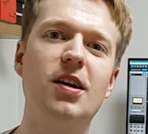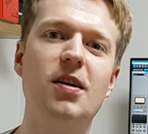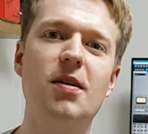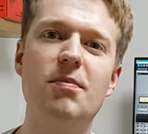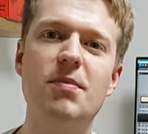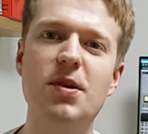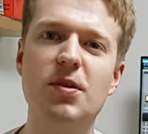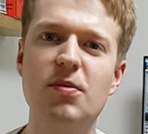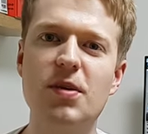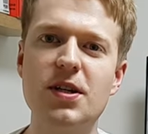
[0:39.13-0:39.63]

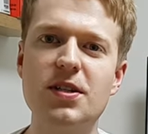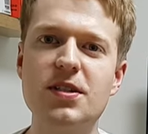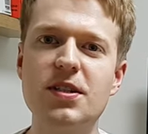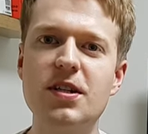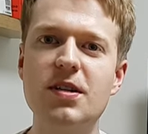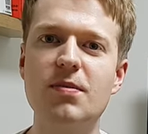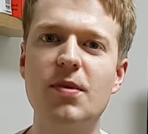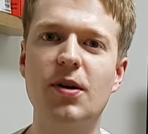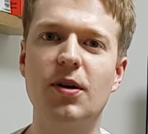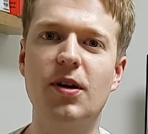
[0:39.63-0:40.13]
Midwest
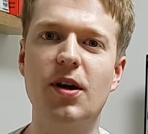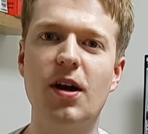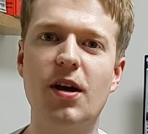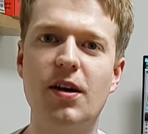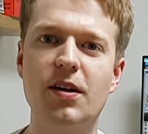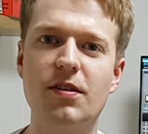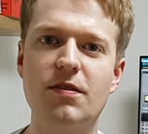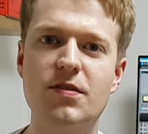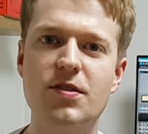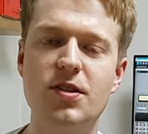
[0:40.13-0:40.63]
emo
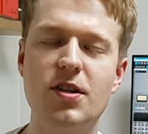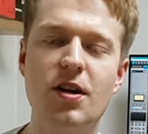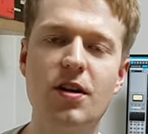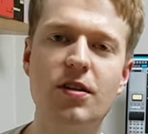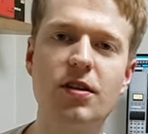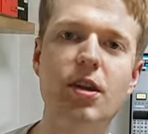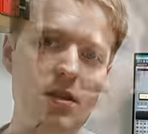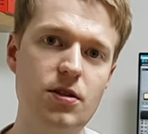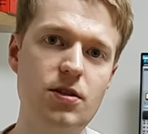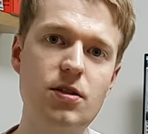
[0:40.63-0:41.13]
kind of
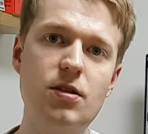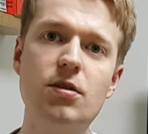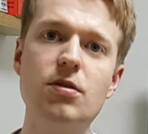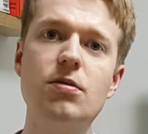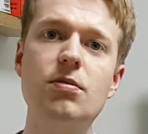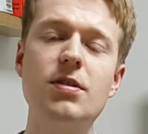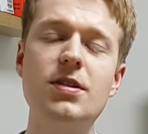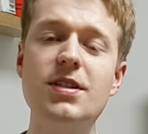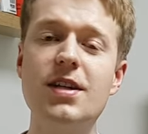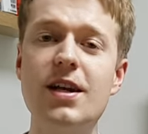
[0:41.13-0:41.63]
song. So
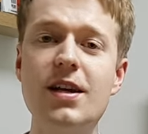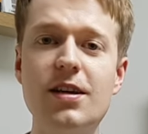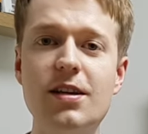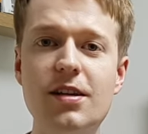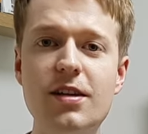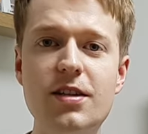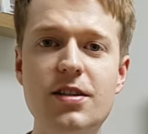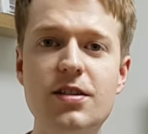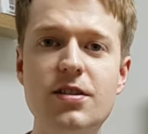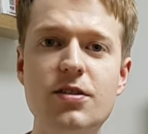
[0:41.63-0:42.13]
we'll take a
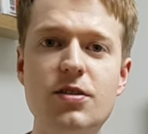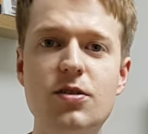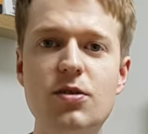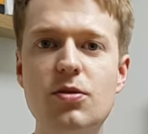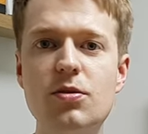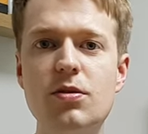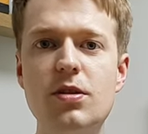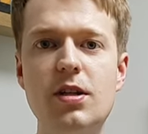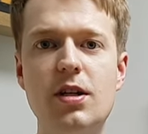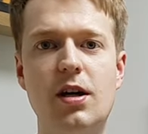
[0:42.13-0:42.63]
listen
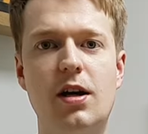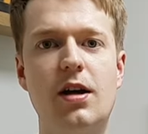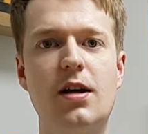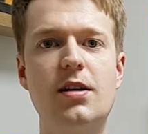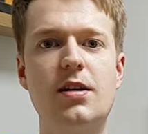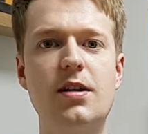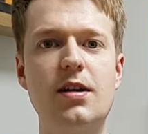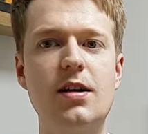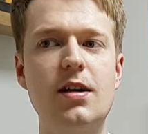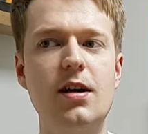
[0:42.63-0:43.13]
to the
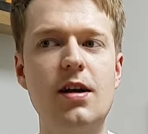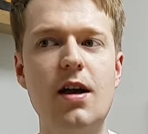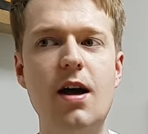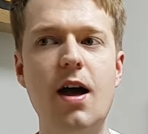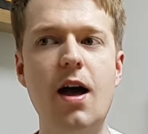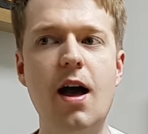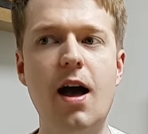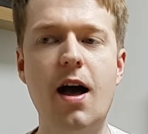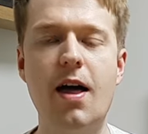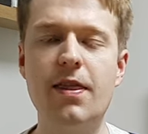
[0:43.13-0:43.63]
idea,
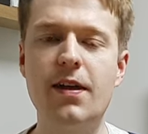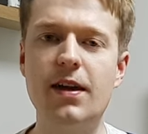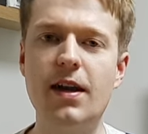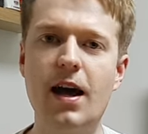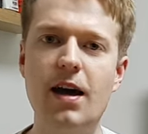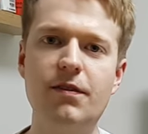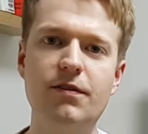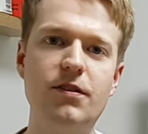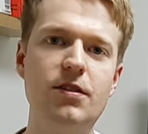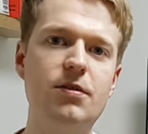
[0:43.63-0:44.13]
and then
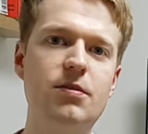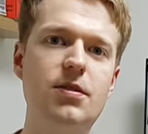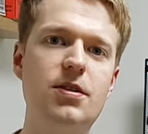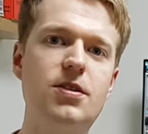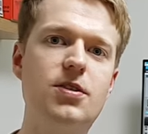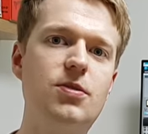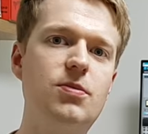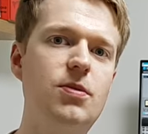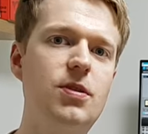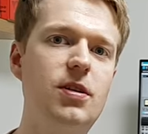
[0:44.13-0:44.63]

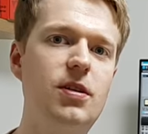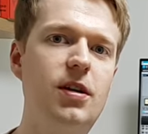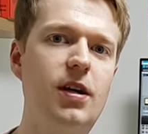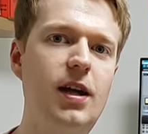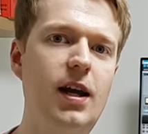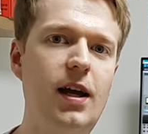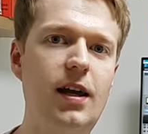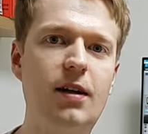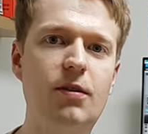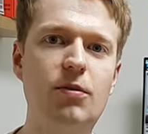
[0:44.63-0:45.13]
afterwards we'll
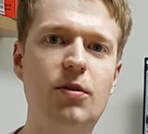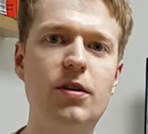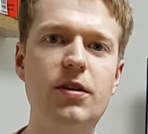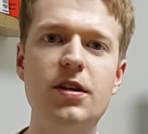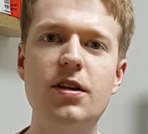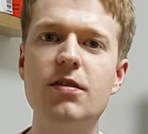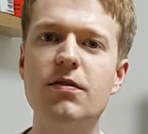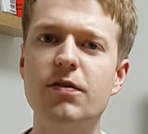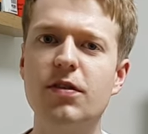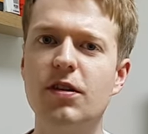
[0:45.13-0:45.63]
look at what
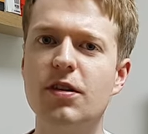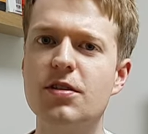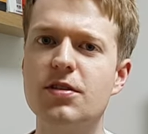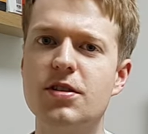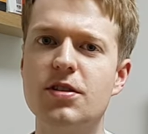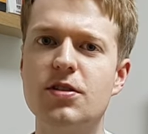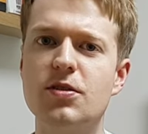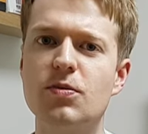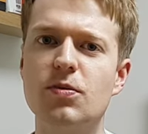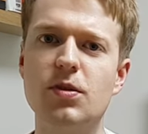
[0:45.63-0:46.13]
the
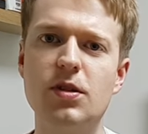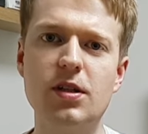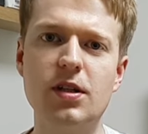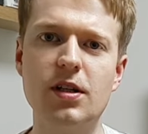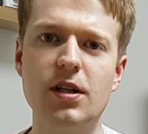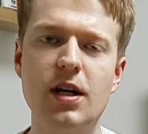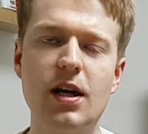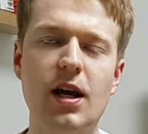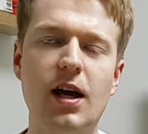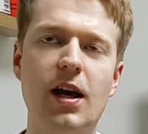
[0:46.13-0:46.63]
influences were
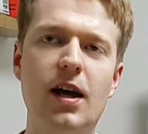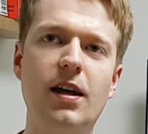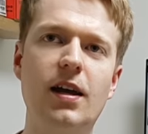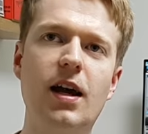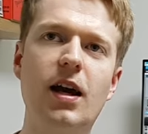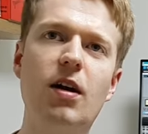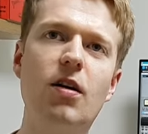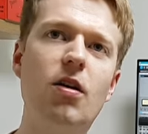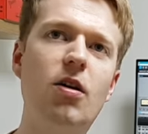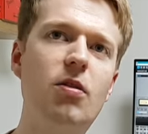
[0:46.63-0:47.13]
and
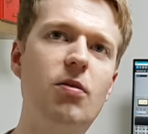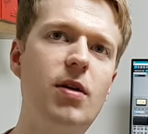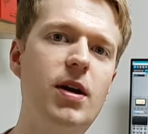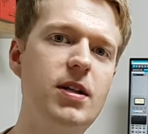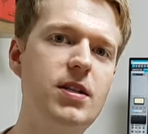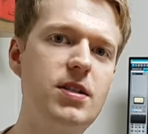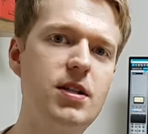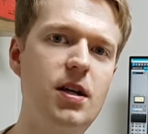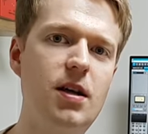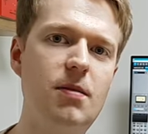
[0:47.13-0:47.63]
how I
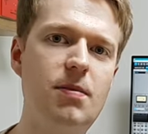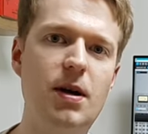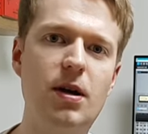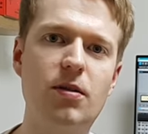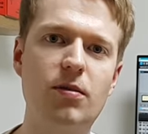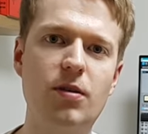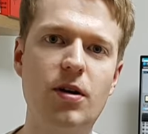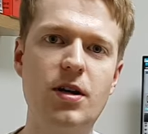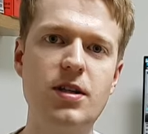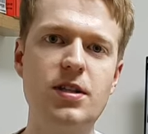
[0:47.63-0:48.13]
went
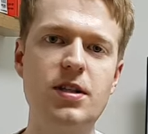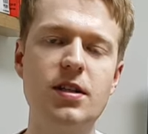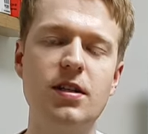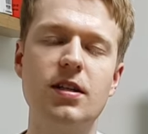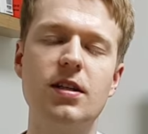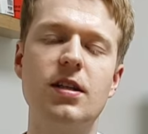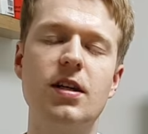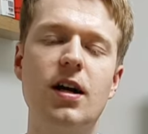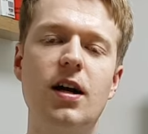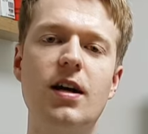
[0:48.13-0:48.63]
about writing
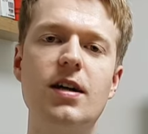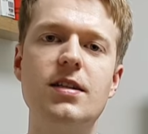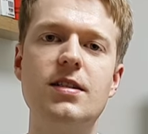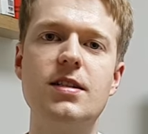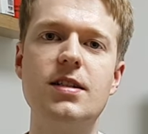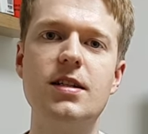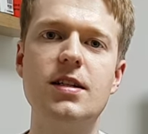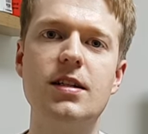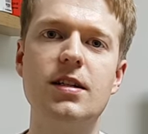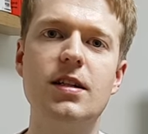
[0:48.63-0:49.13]
the
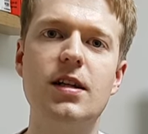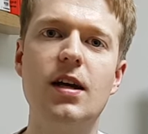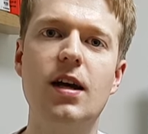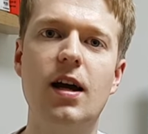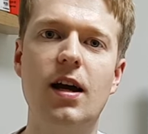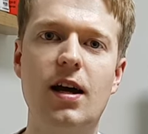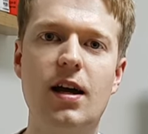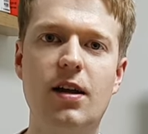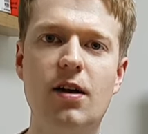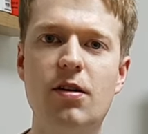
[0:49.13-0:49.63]
idea,
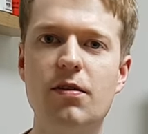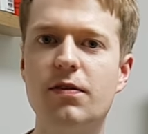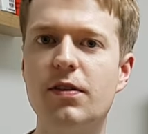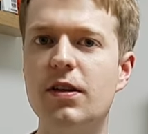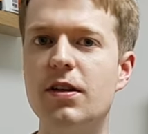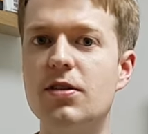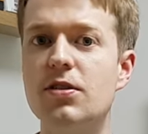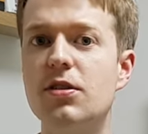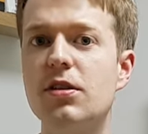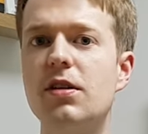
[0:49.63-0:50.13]
and hopefully
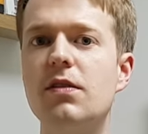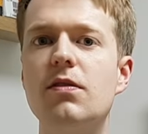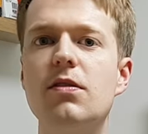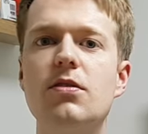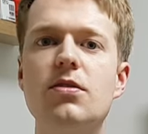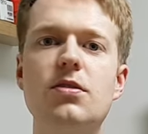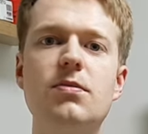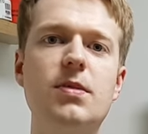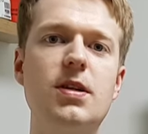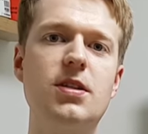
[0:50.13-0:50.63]
this will give you
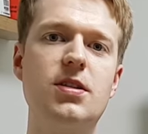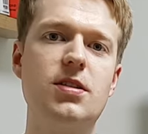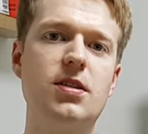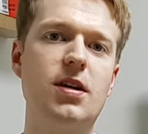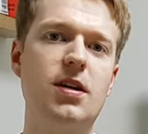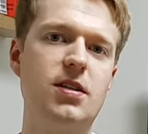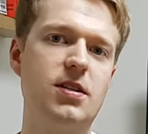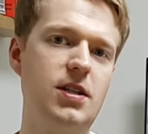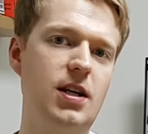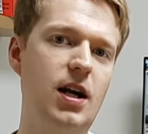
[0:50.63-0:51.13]
some
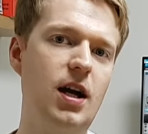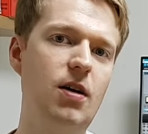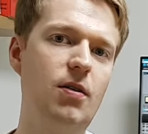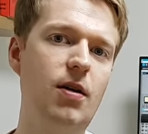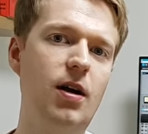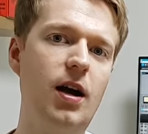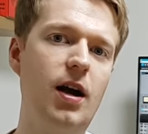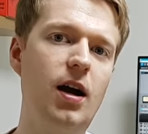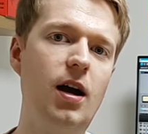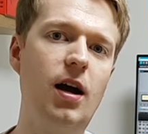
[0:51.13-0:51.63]
insight into
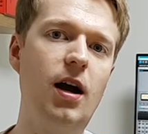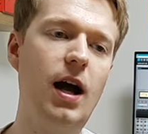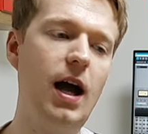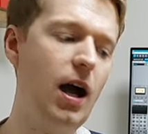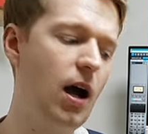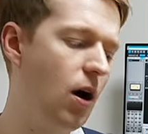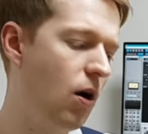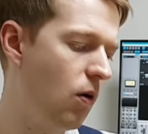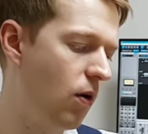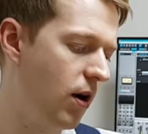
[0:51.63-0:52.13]

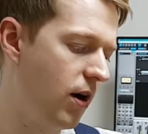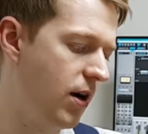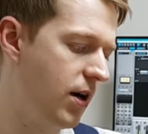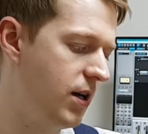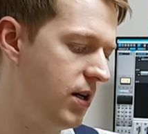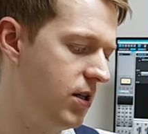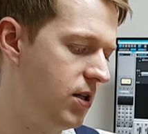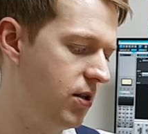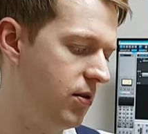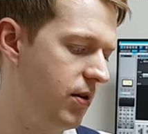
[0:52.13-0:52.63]
how
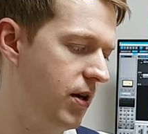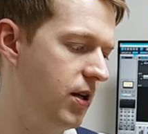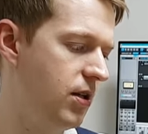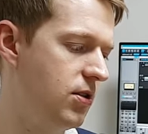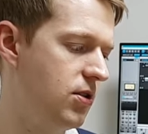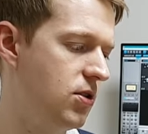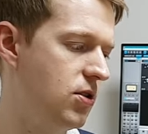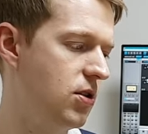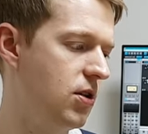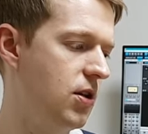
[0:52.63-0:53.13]
I
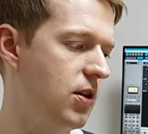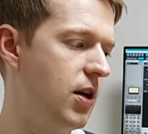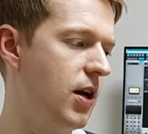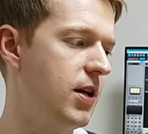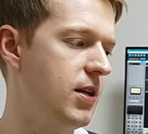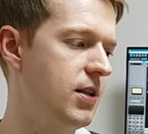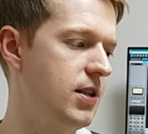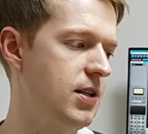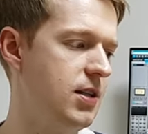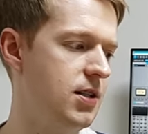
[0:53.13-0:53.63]
create certain
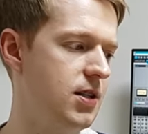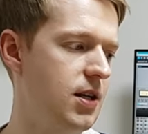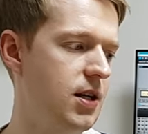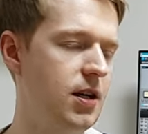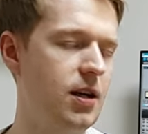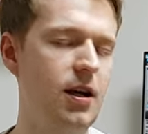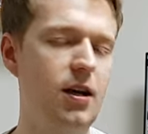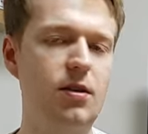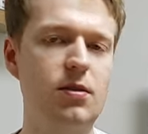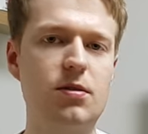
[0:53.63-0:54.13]
ideas,
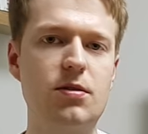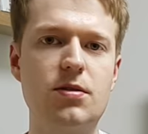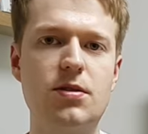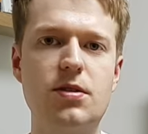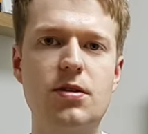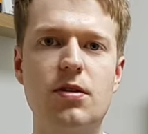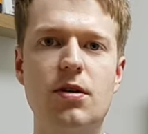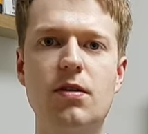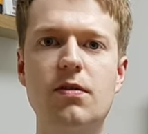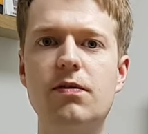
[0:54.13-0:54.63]
and
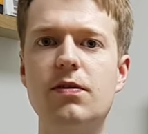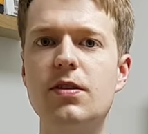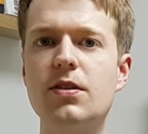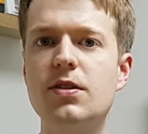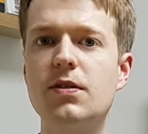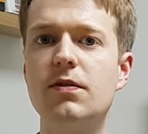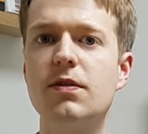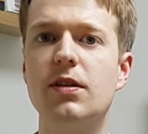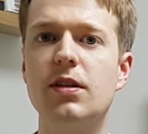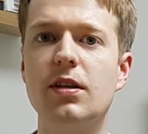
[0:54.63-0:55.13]
also hopefully
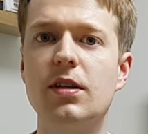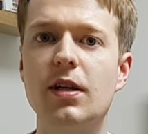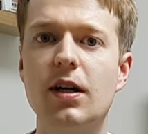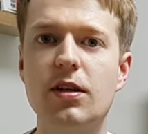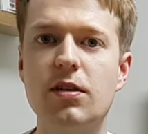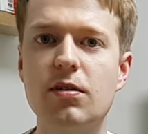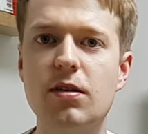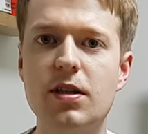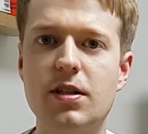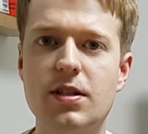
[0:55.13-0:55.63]
something that
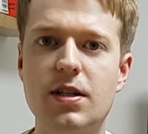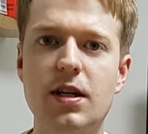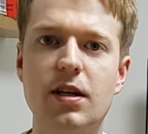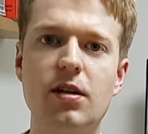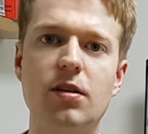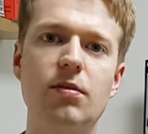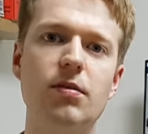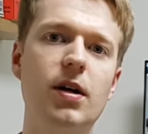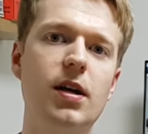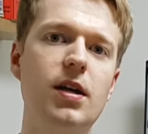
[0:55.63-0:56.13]
you can take
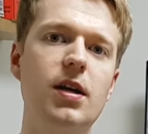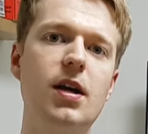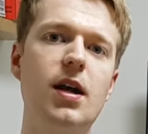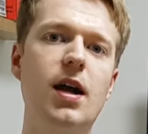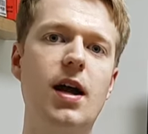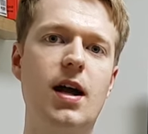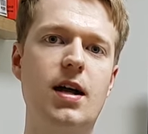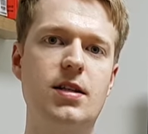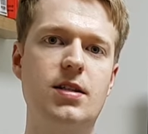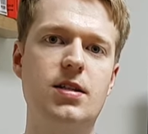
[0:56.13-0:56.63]
away
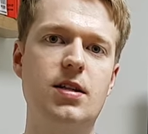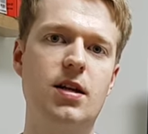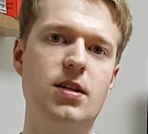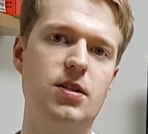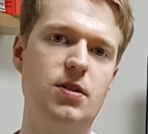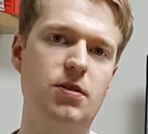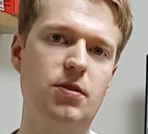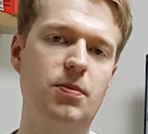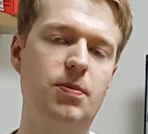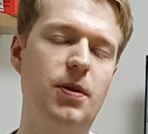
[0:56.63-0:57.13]
and start
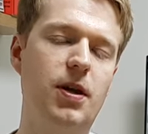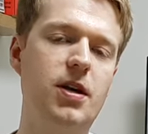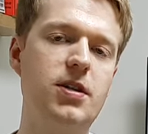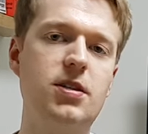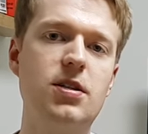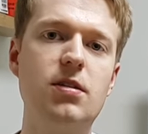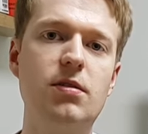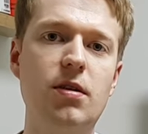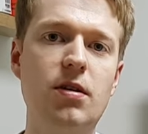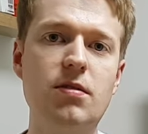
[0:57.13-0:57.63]
to apply
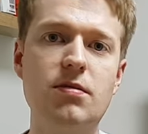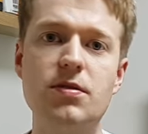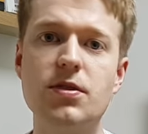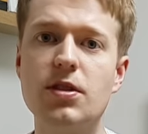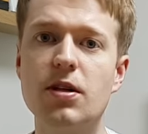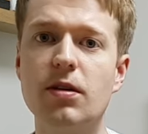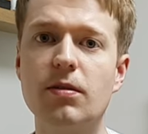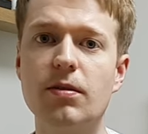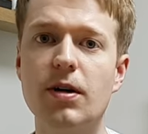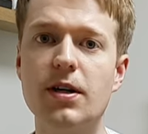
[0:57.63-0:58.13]
to your own
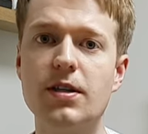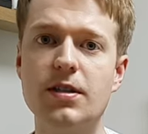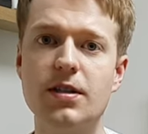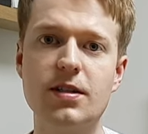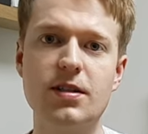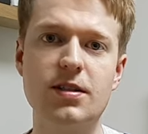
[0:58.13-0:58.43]
songwriting